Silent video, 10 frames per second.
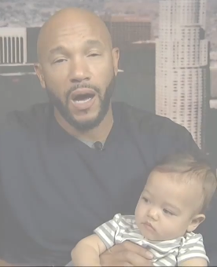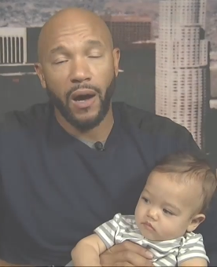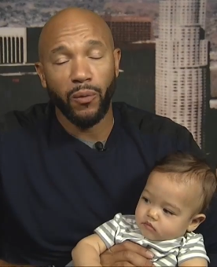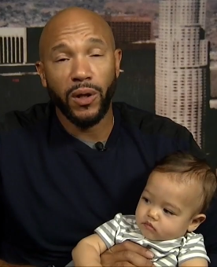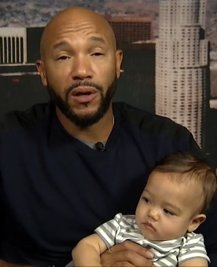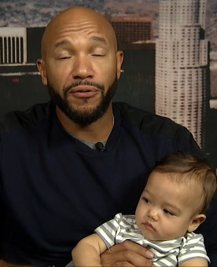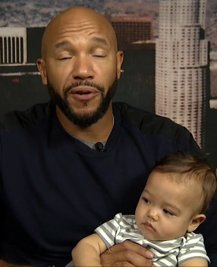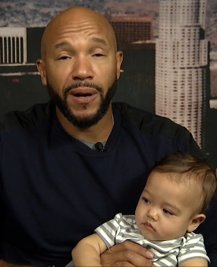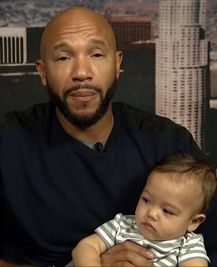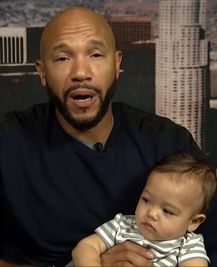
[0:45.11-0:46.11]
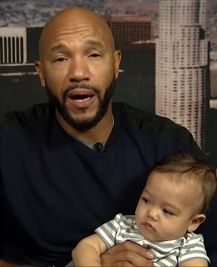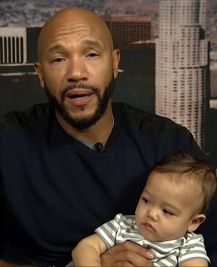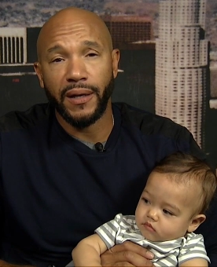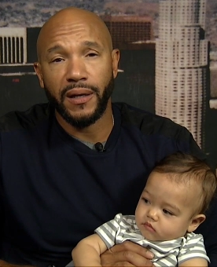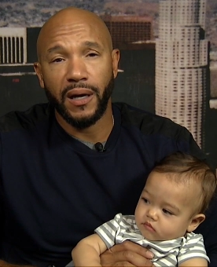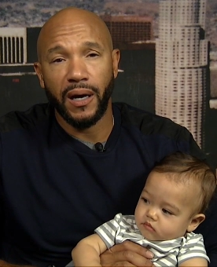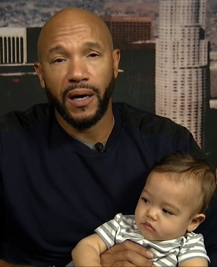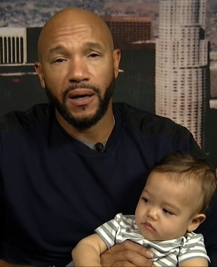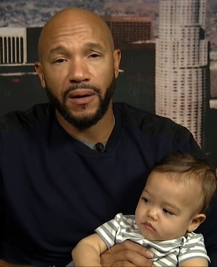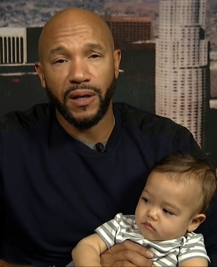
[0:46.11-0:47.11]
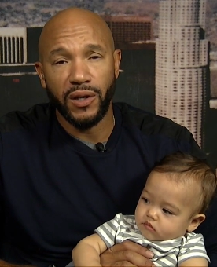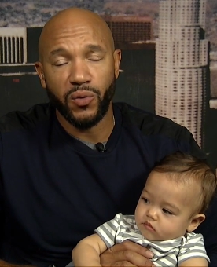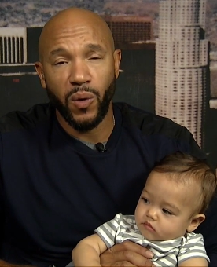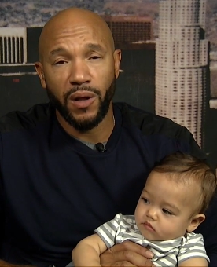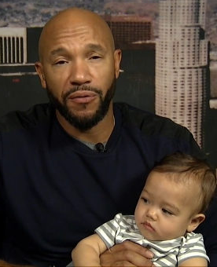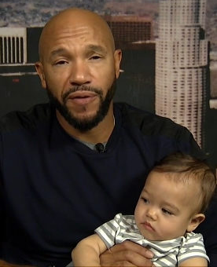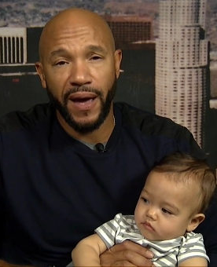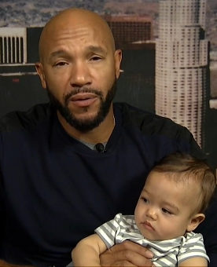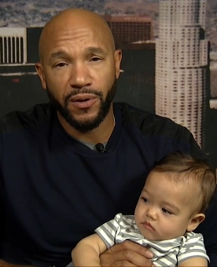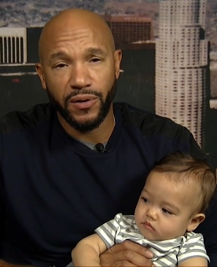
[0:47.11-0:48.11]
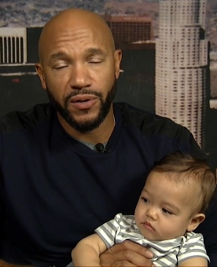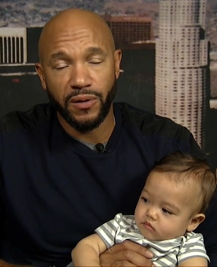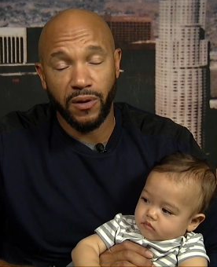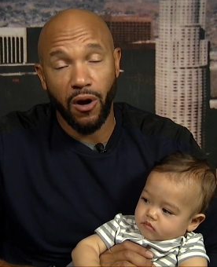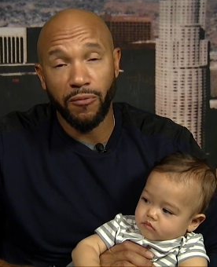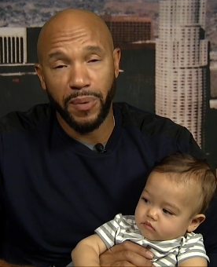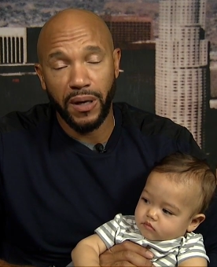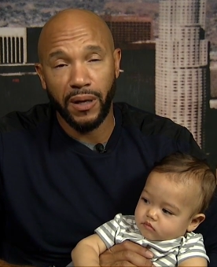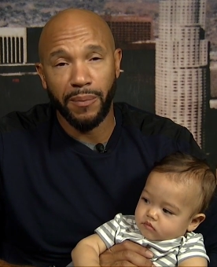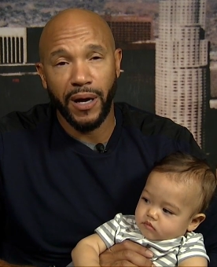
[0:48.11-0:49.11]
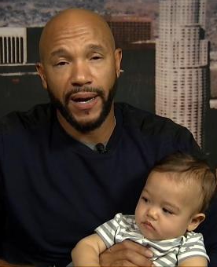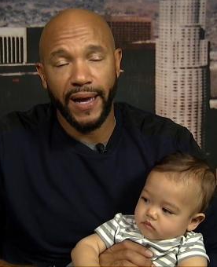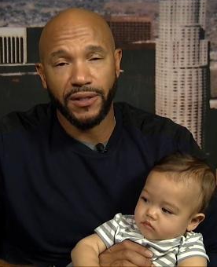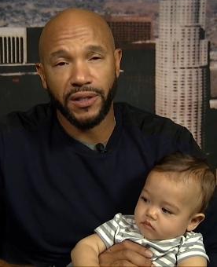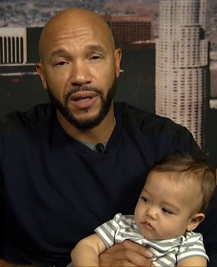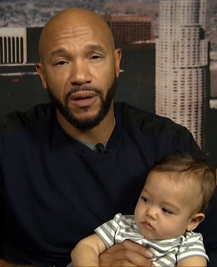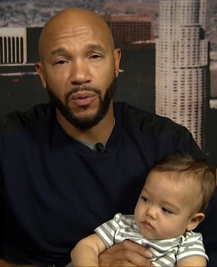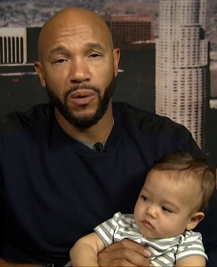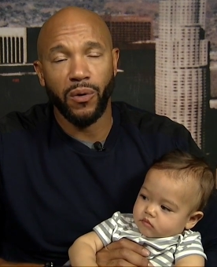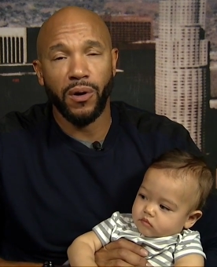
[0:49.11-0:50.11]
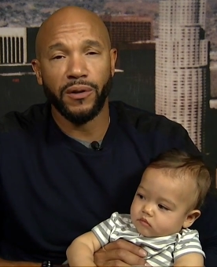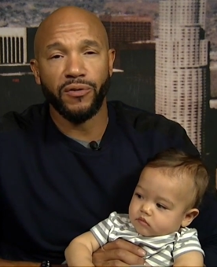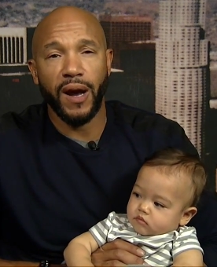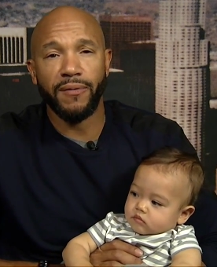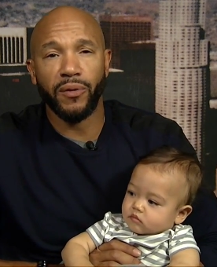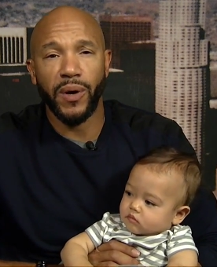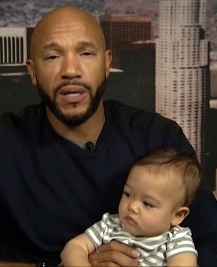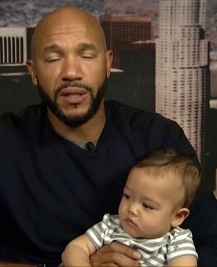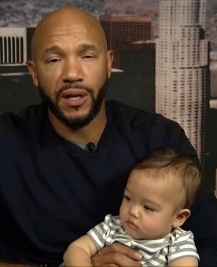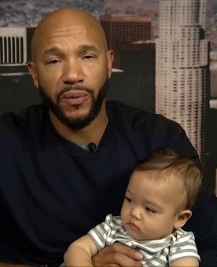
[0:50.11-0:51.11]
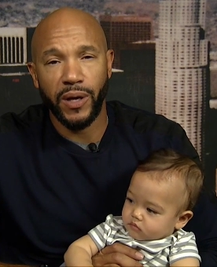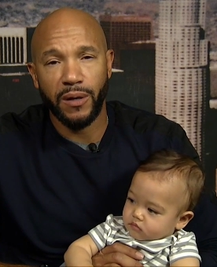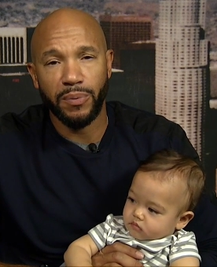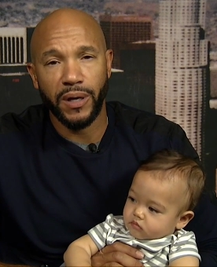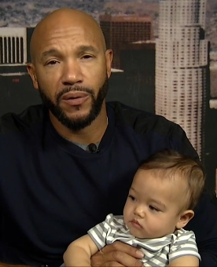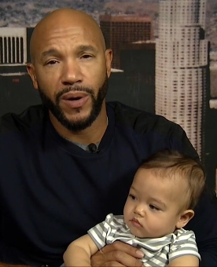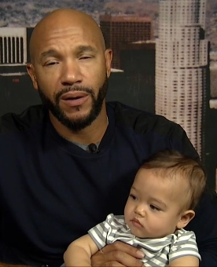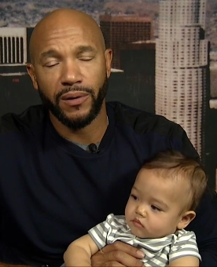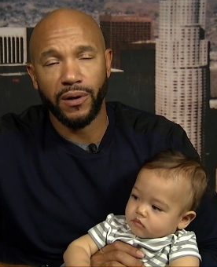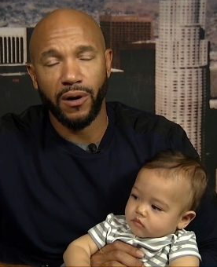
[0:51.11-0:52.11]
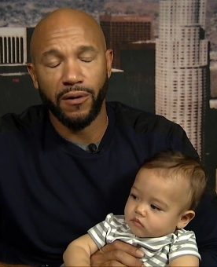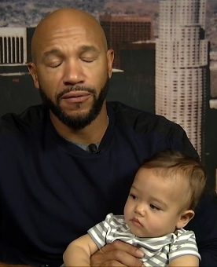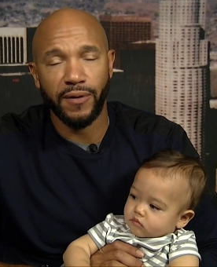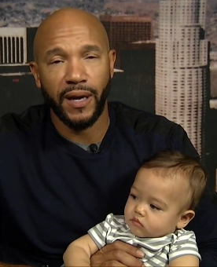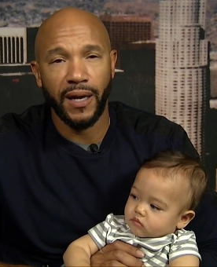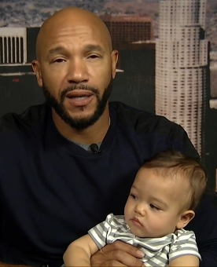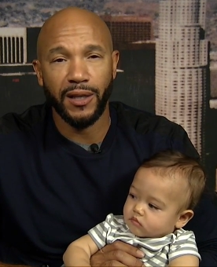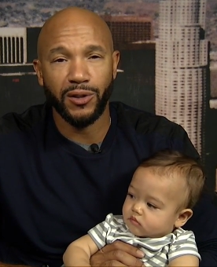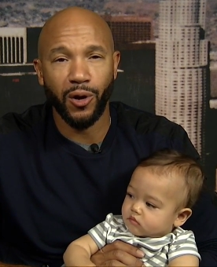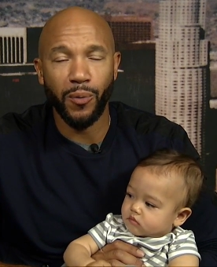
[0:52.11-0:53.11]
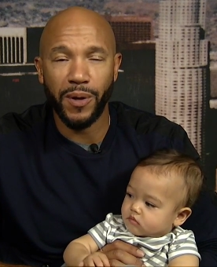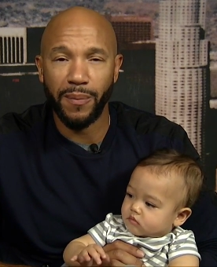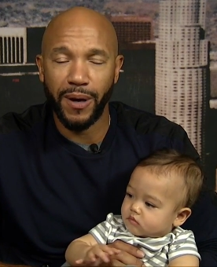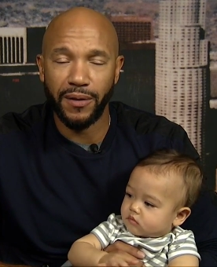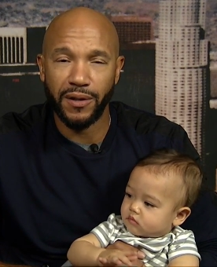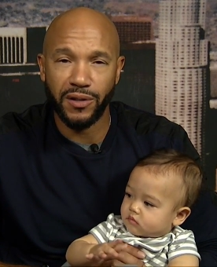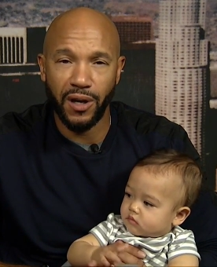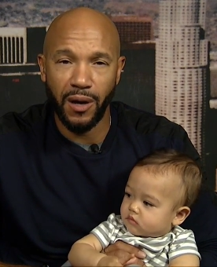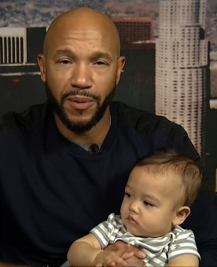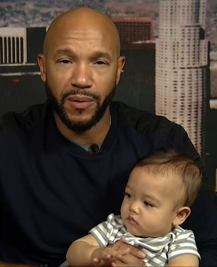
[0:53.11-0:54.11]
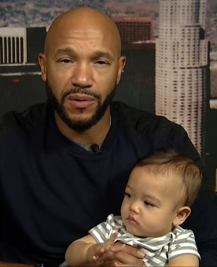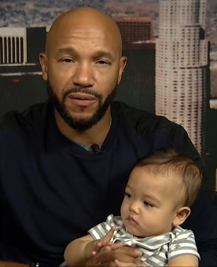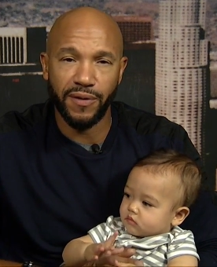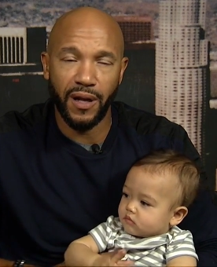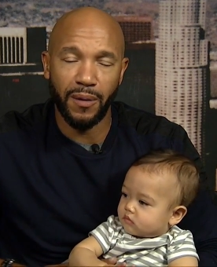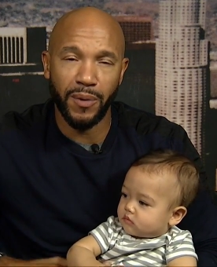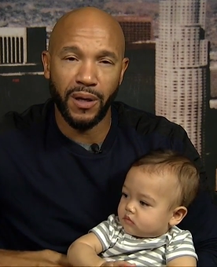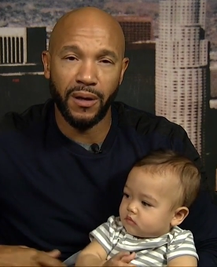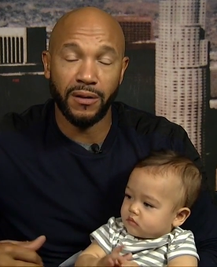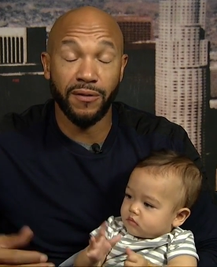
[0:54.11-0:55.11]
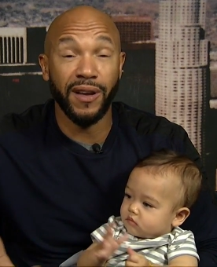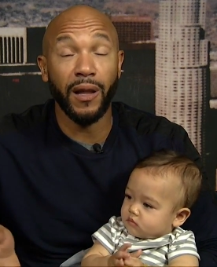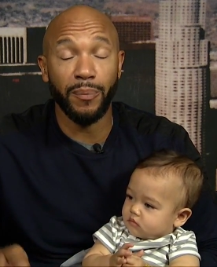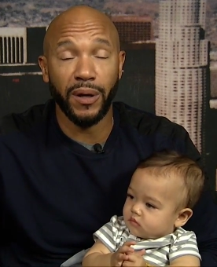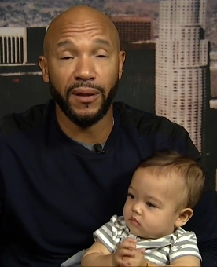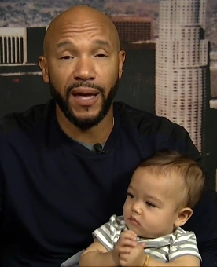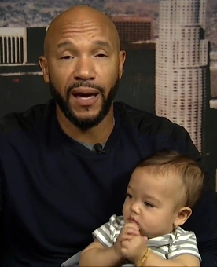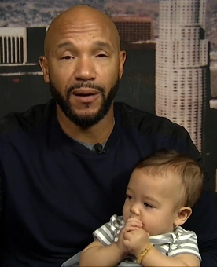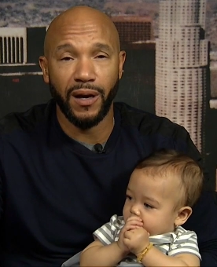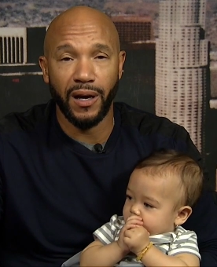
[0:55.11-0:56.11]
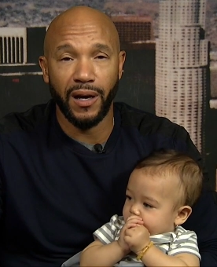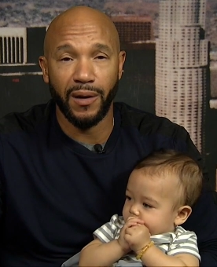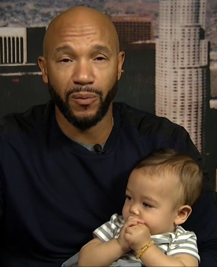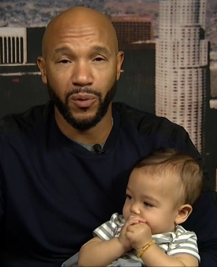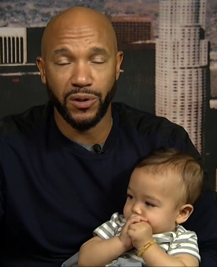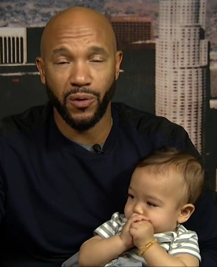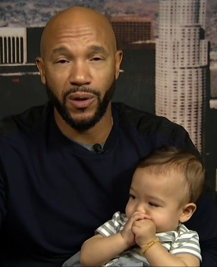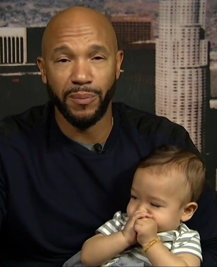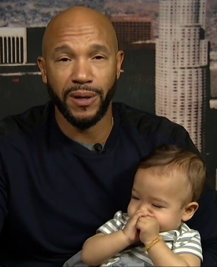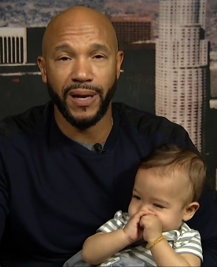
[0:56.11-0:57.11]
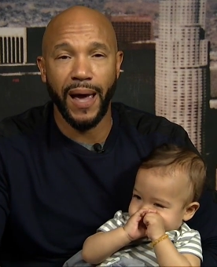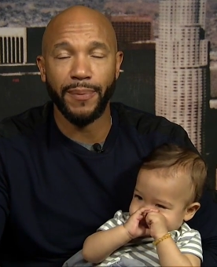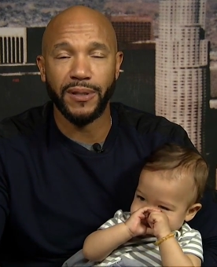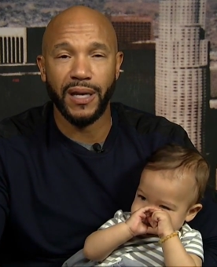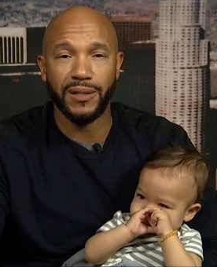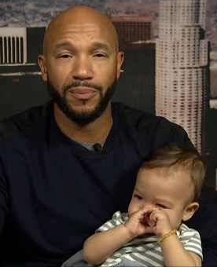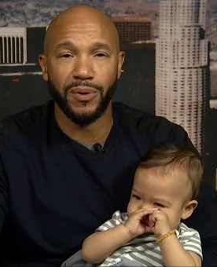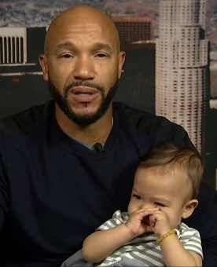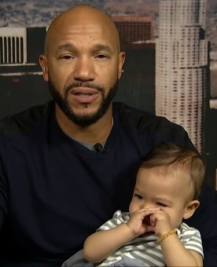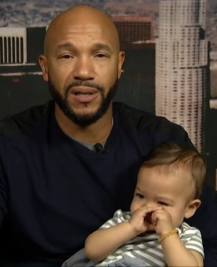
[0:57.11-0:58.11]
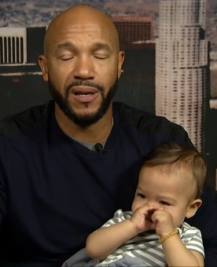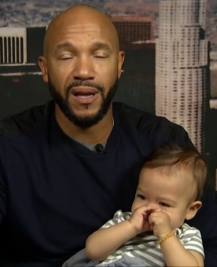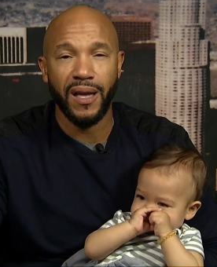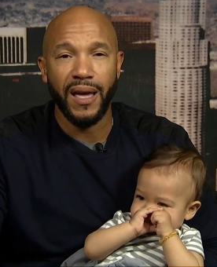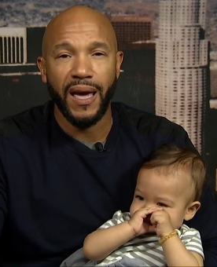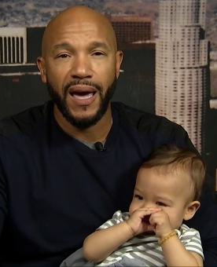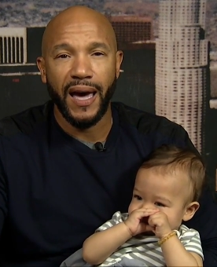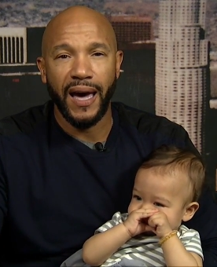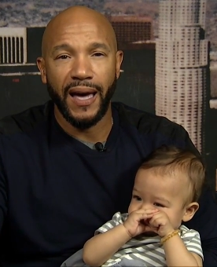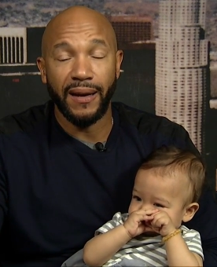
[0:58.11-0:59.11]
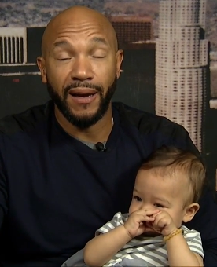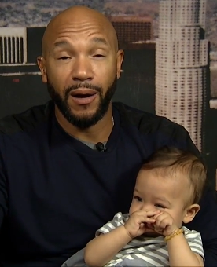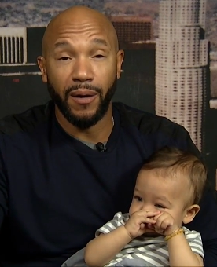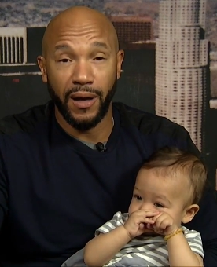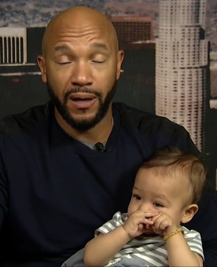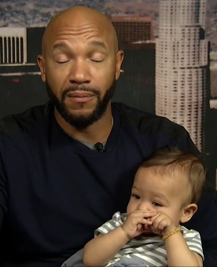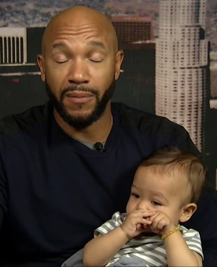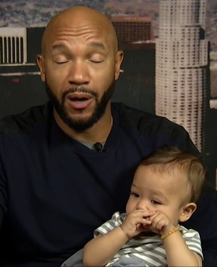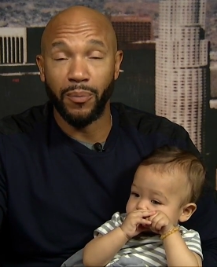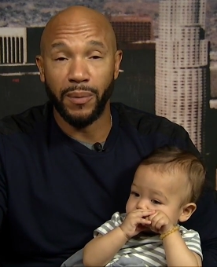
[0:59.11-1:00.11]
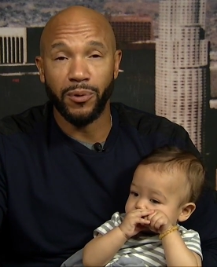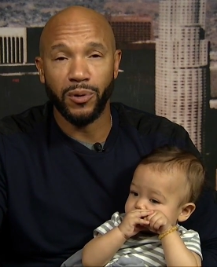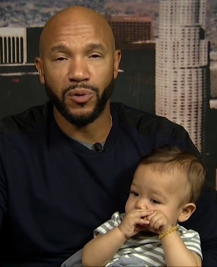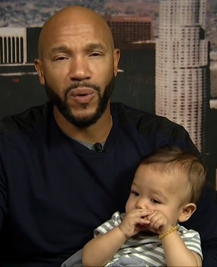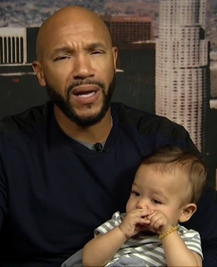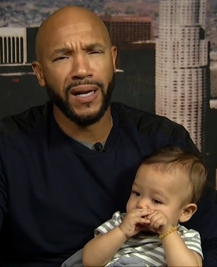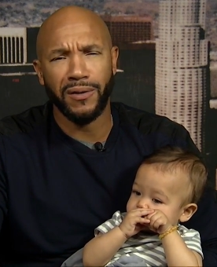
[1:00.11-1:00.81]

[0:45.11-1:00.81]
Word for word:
Speaker 1: Uh, a really good friend of mine uh, is one of the founders, a golf buddy of mine actually, and we were on the driving range getting ready to play a round of golf, and he told me about this gum he was developing, developing that uh, was going to be an appetite suppressant and help and help people lose weight.